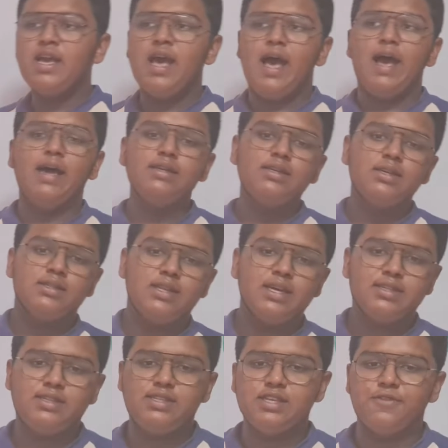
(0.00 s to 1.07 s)
and the
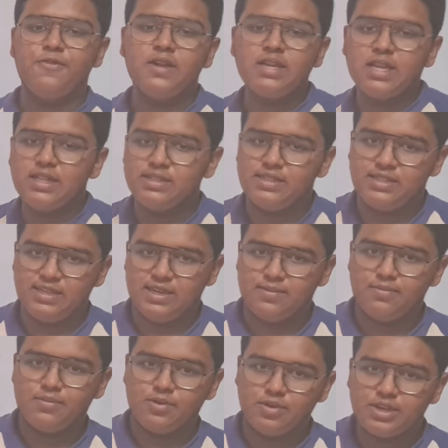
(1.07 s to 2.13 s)
HCF and LCM.
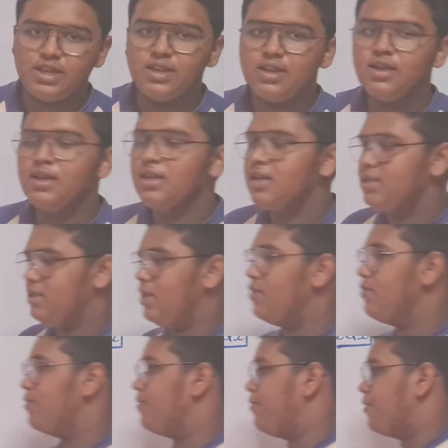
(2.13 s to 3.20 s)
Okay.
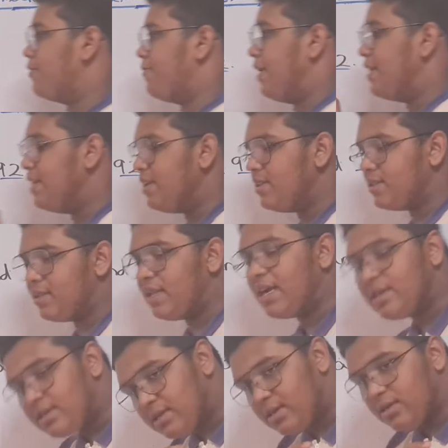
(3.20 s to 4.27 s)
Now, for finding
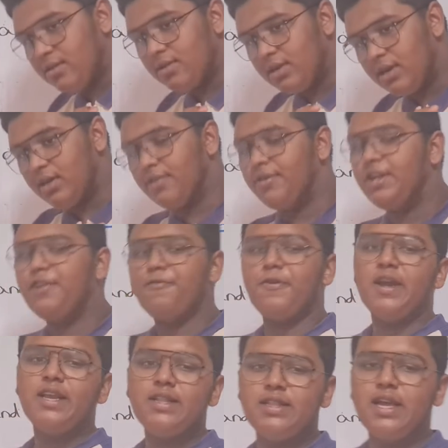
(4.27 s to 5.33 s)
that,
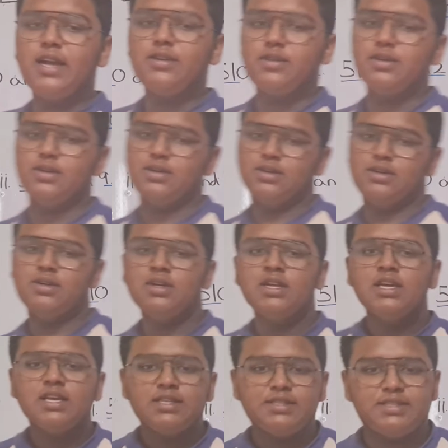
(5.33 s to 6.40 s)
verifying that
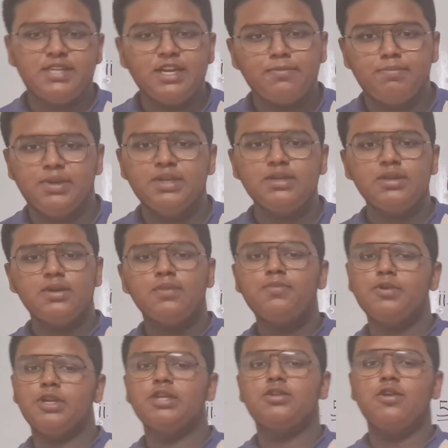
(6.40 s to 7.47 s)
statement,
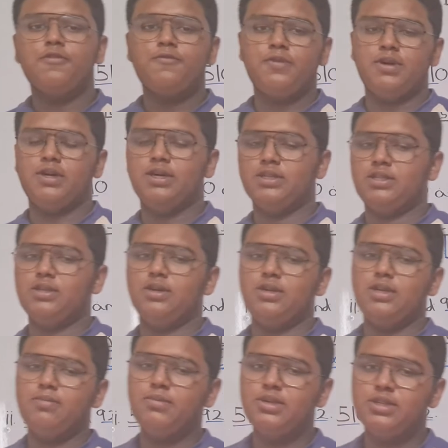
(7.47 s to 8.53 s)
product of
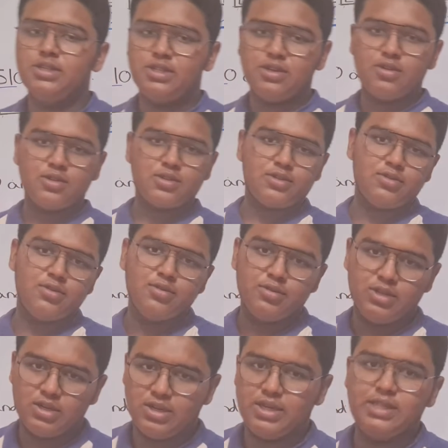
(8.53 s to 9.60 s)
numbers is equals to
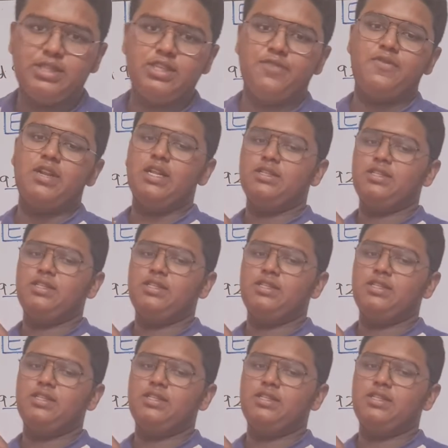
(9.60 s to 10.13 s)
the HCF and